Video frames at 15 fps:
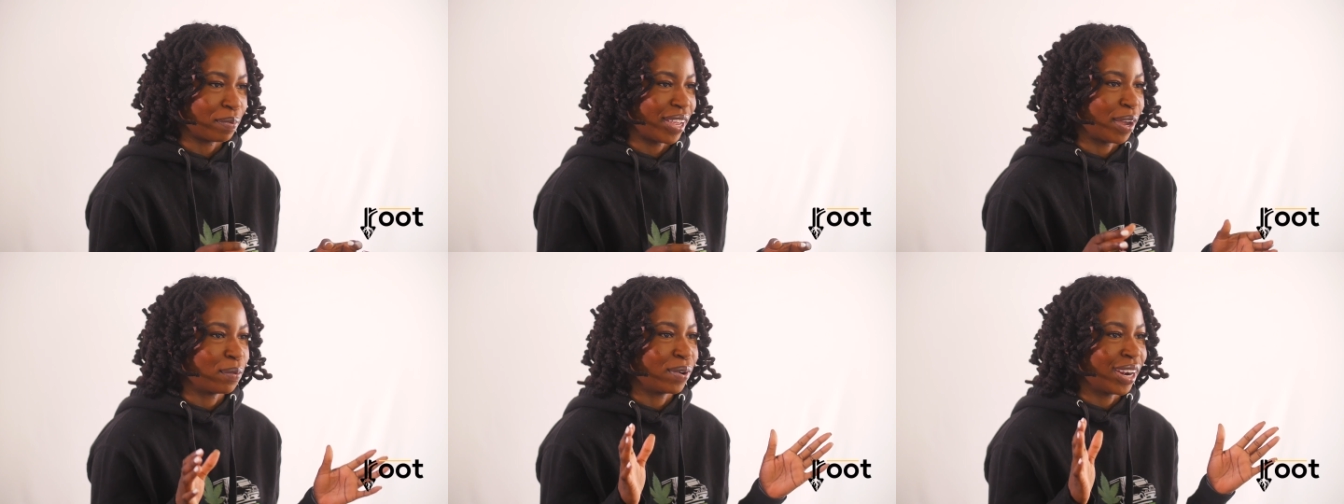
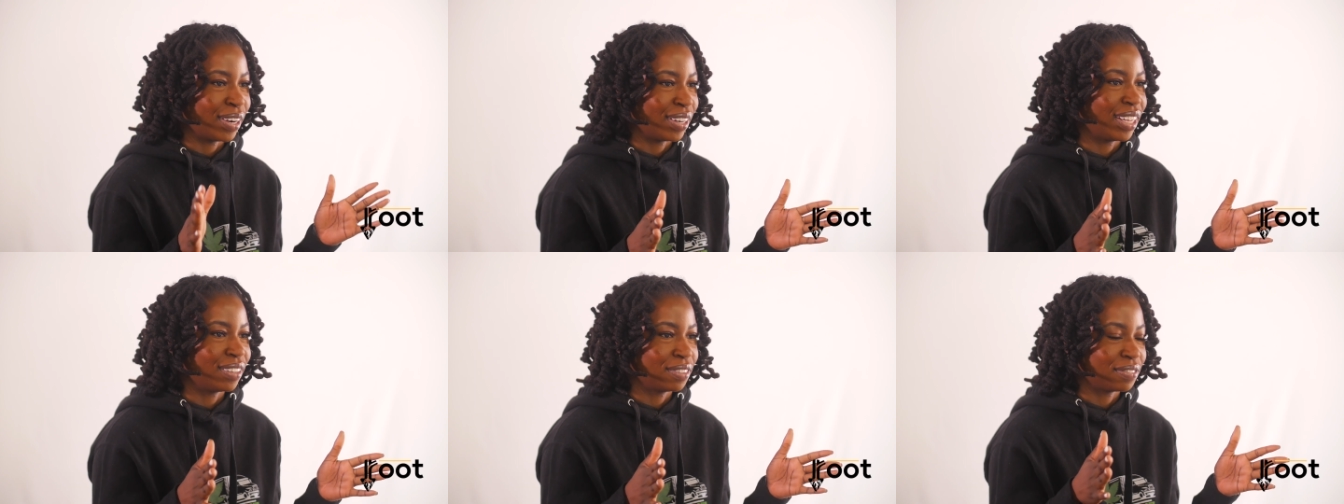And what I
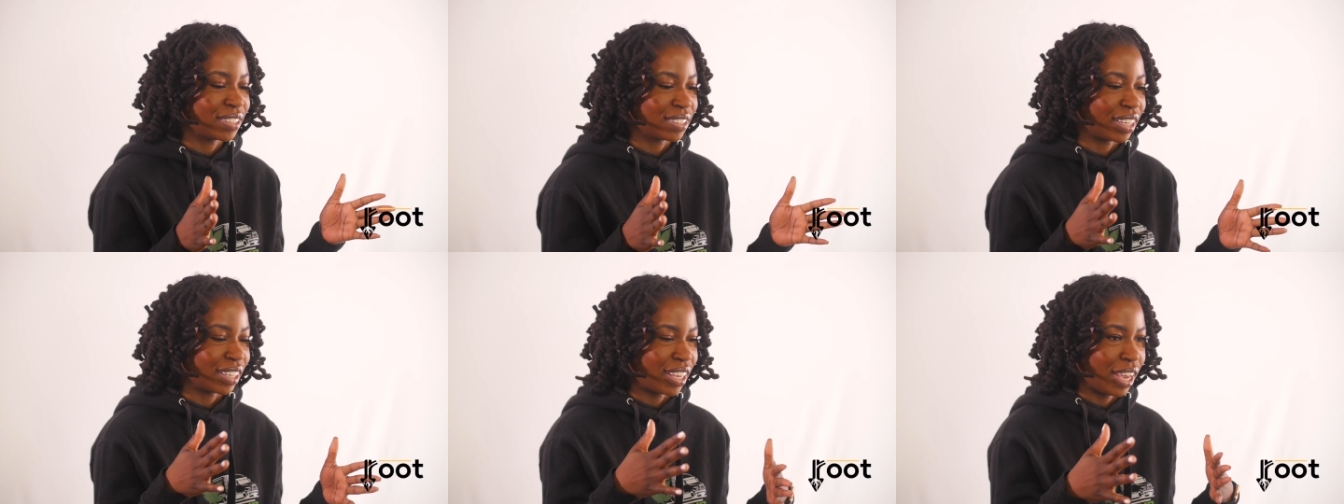love is
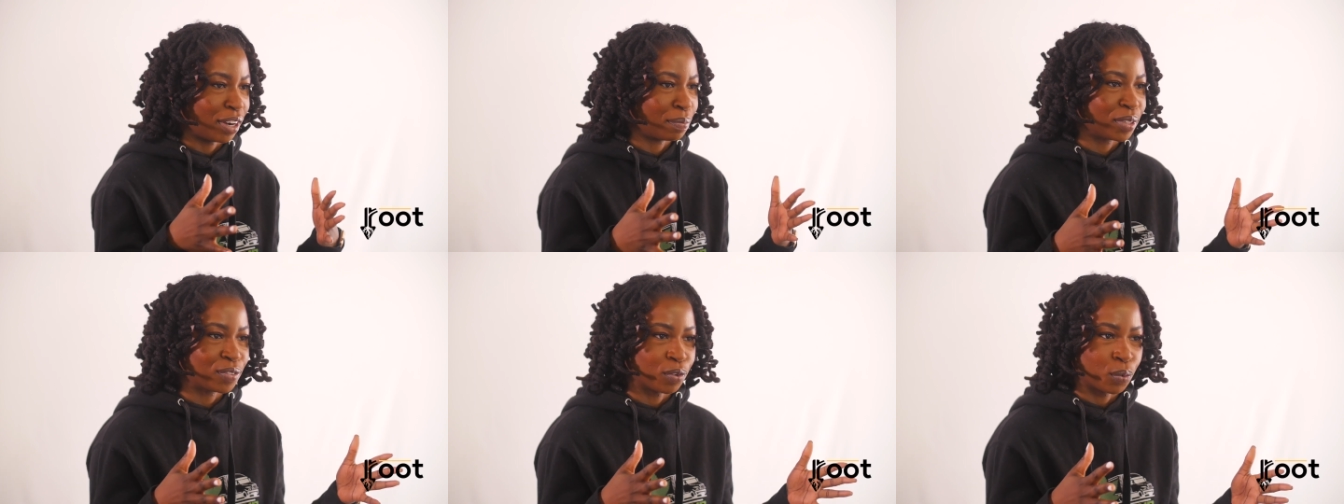like
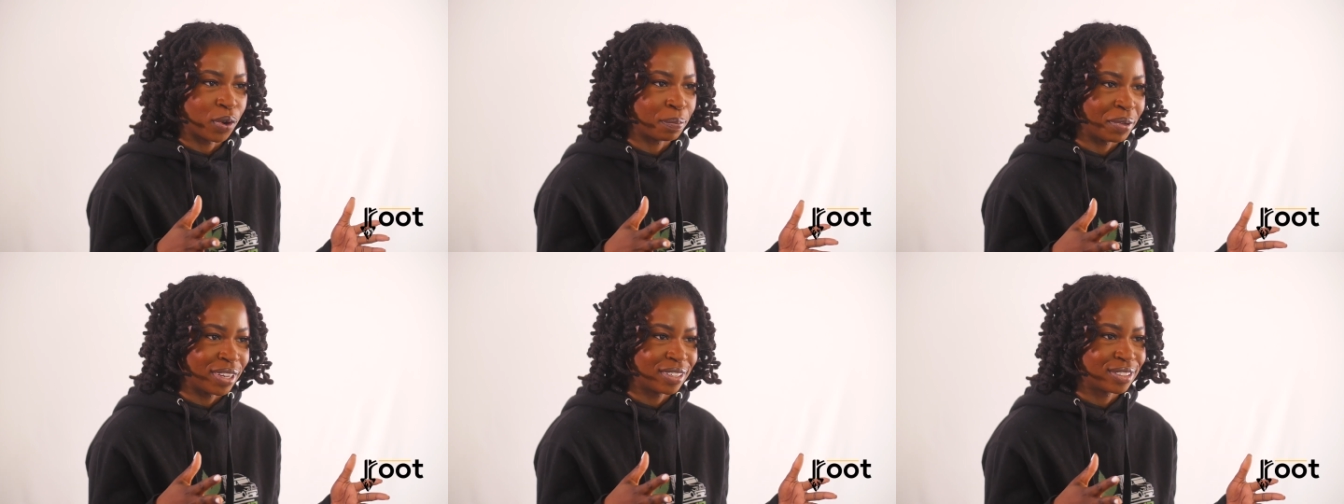cannabis for
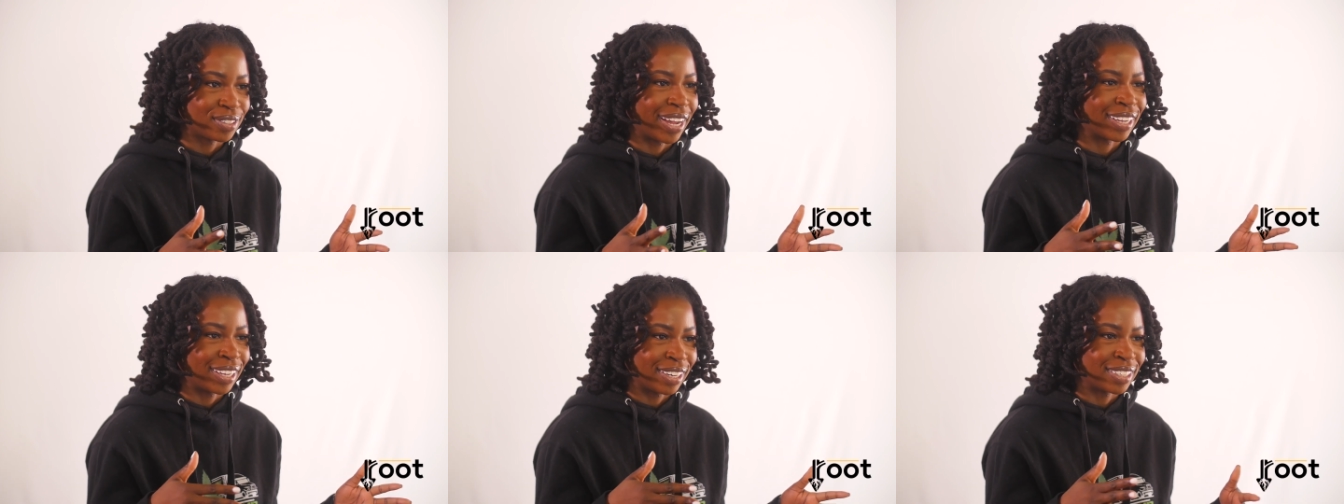women. So
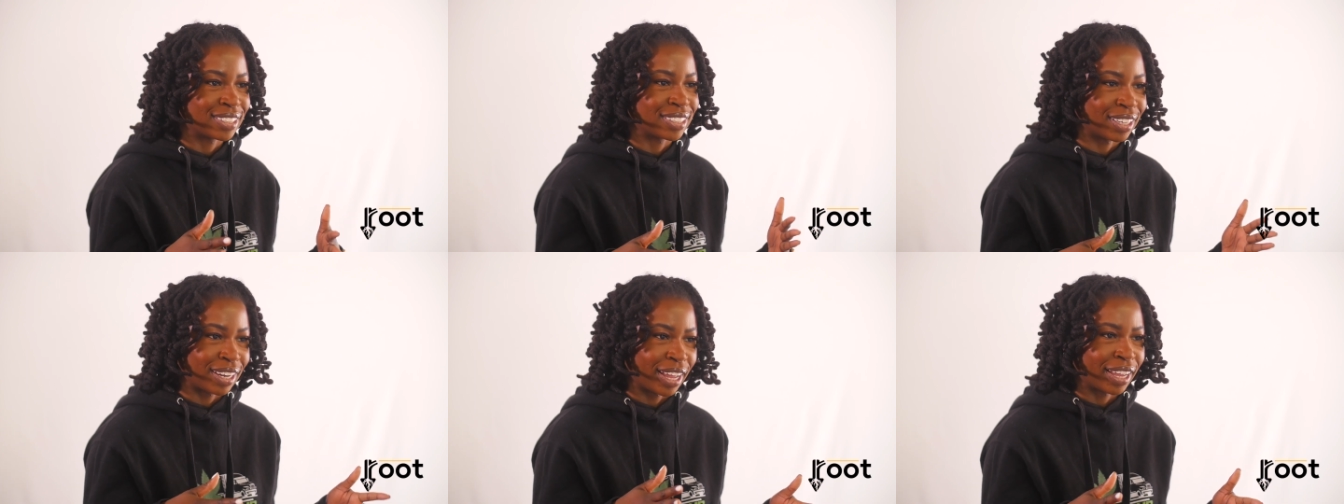I get
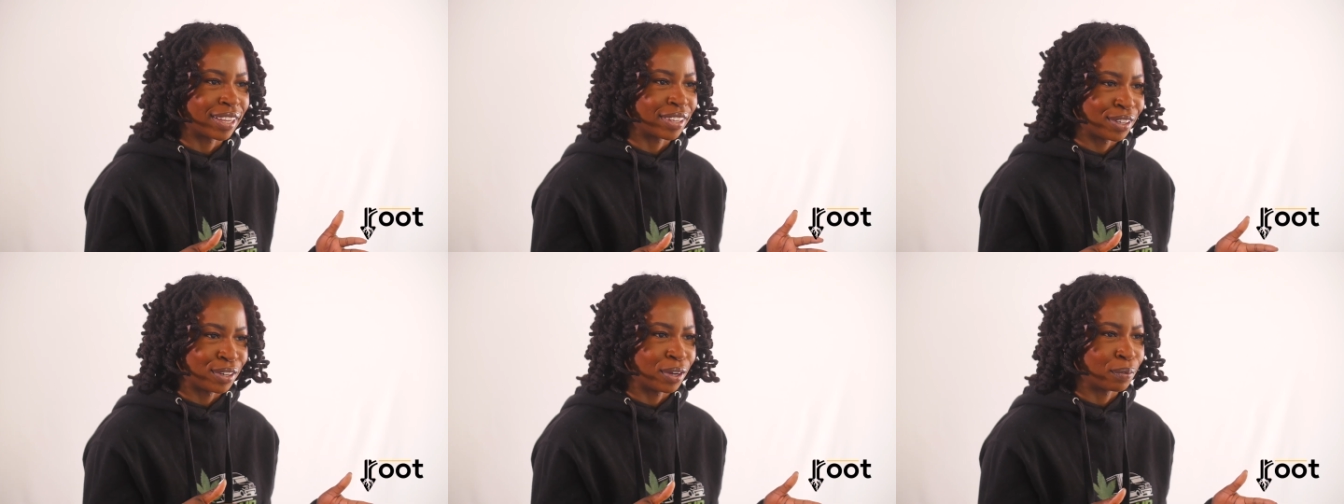into
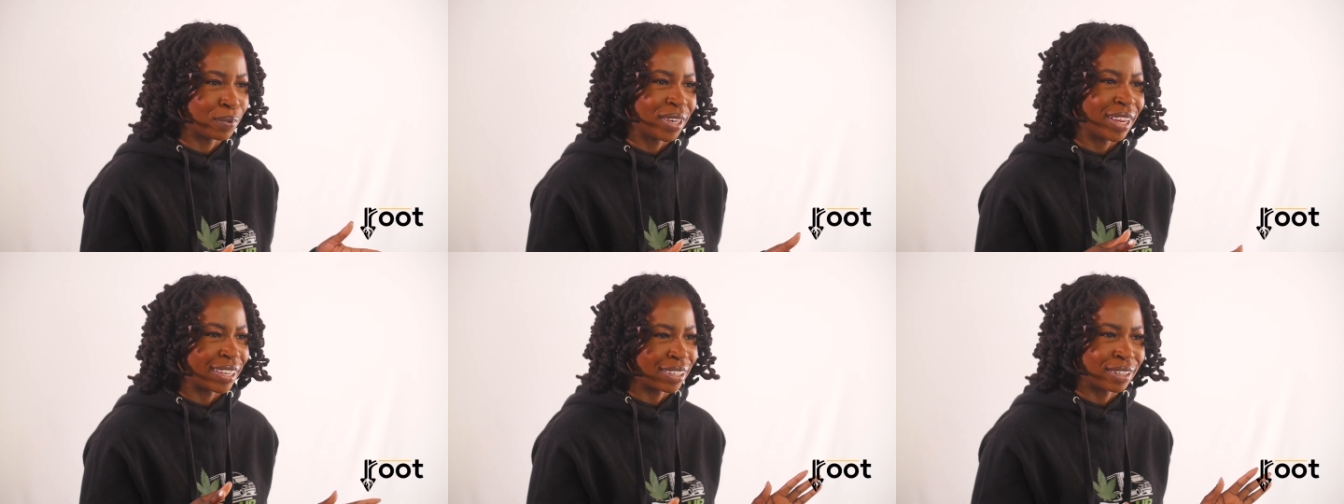like, we
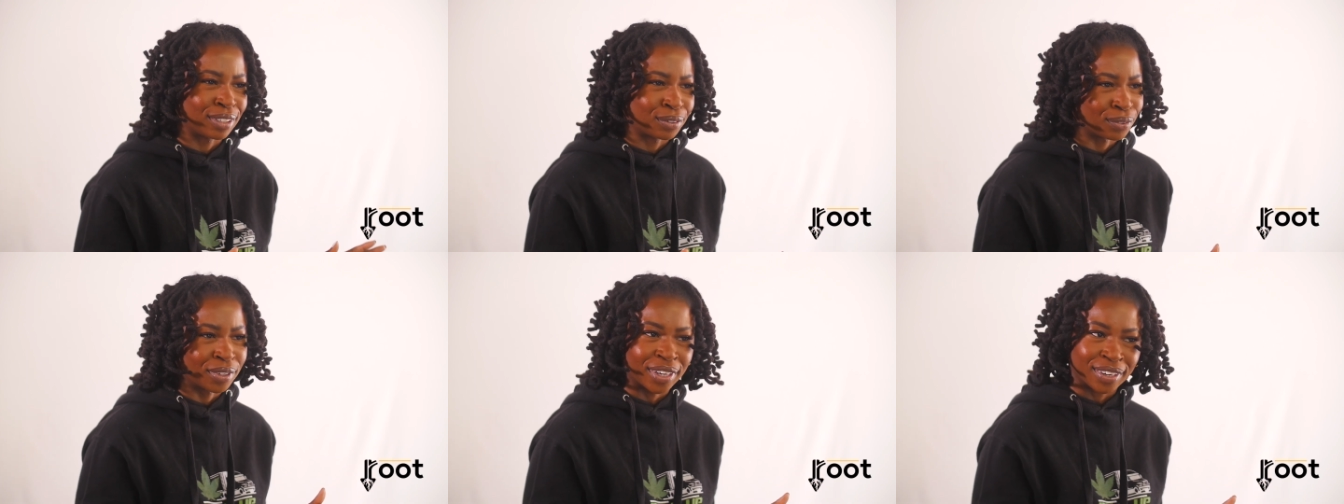like it a
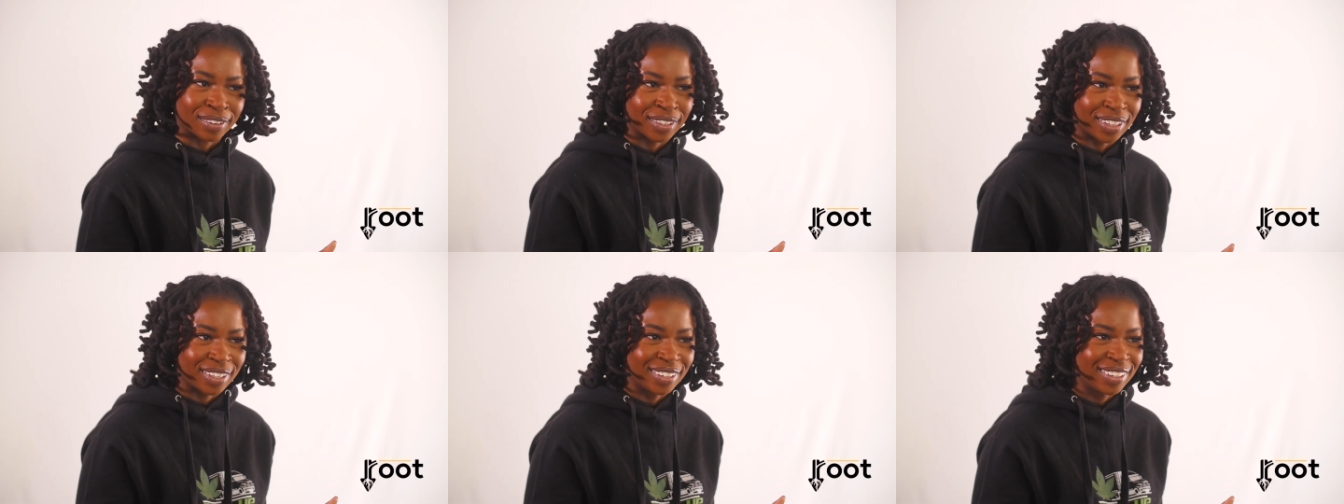little
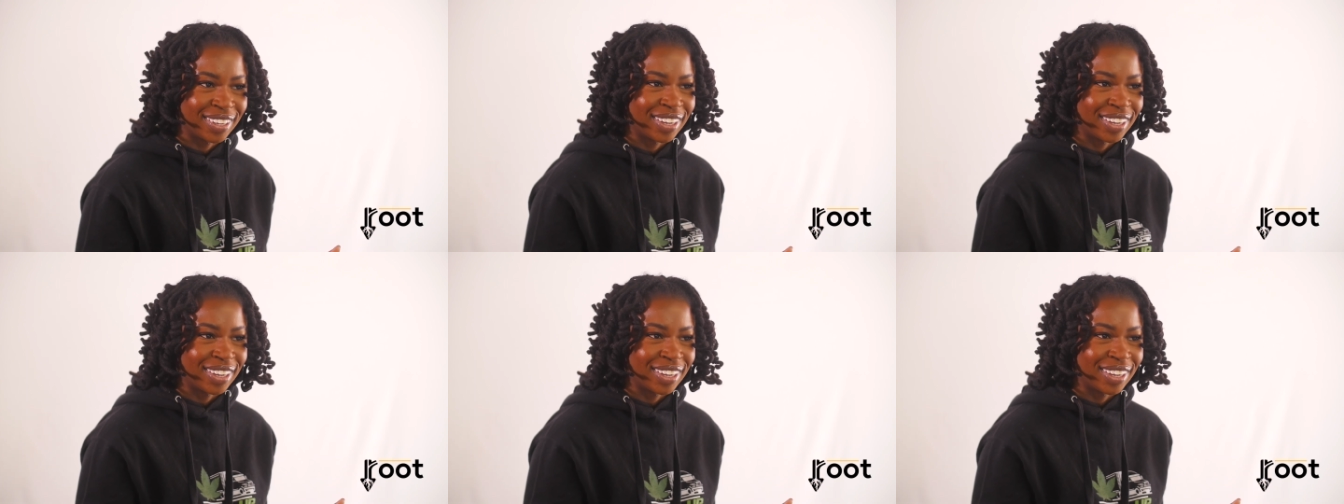girly.